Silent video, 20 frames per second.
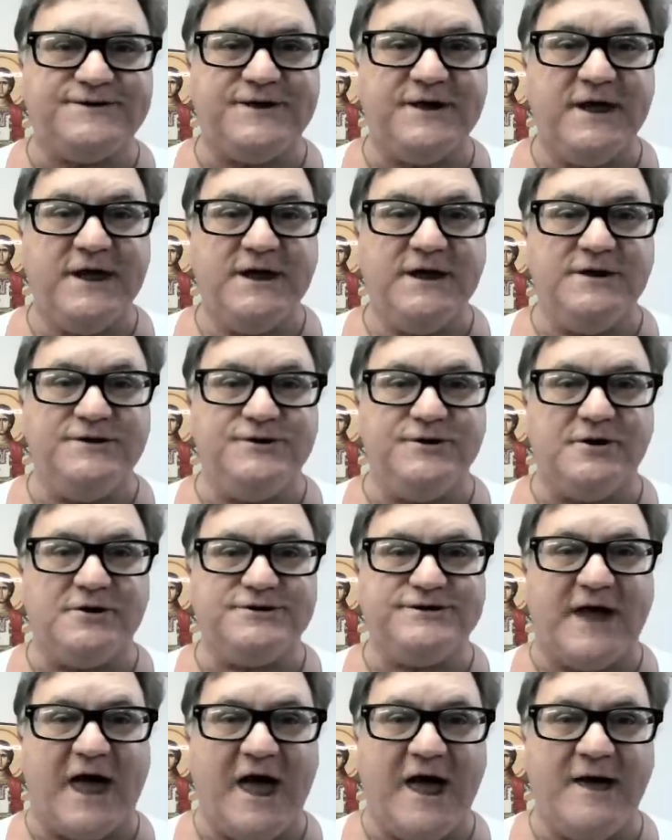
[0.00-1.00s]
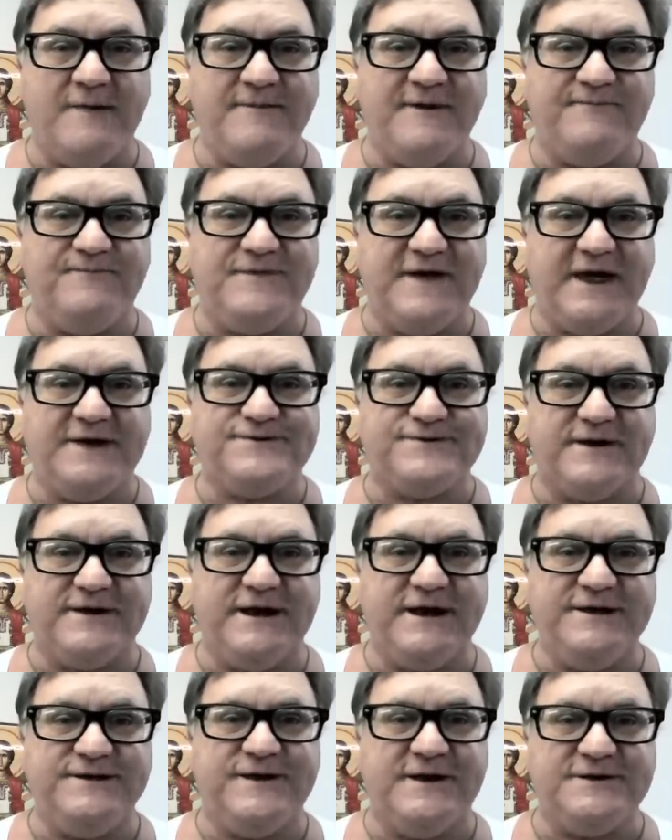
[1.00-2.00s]
This is your time of
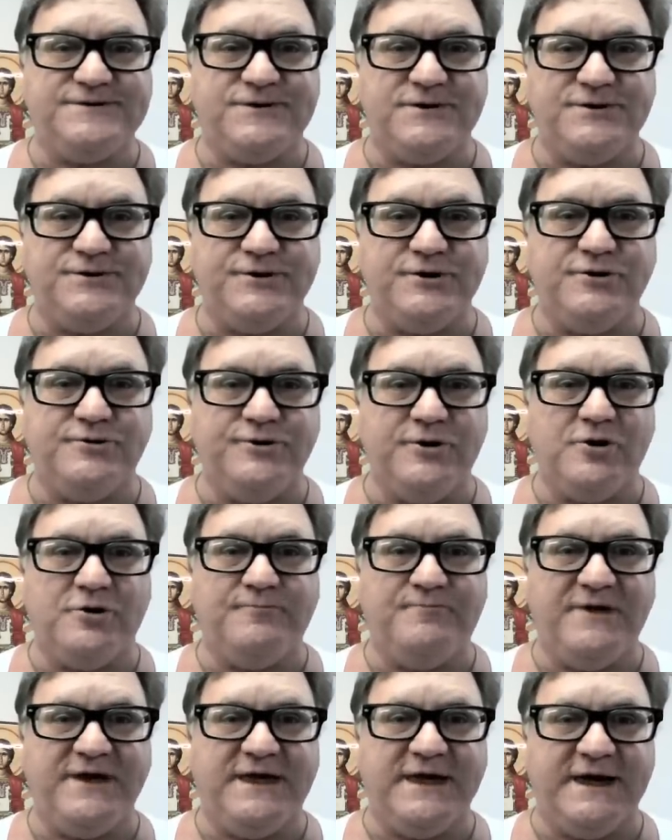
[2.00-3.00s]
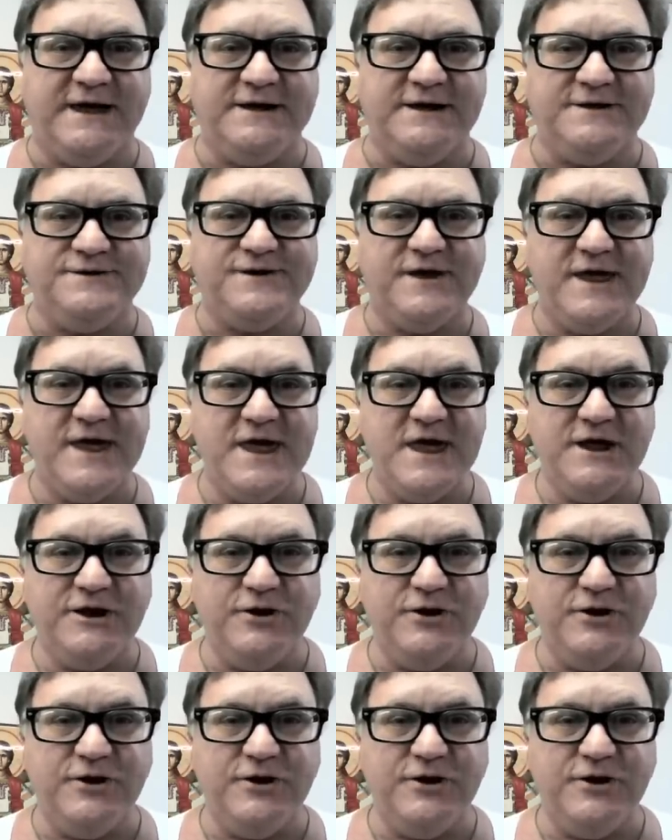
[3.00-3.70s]
destiny. This is your new beginnings.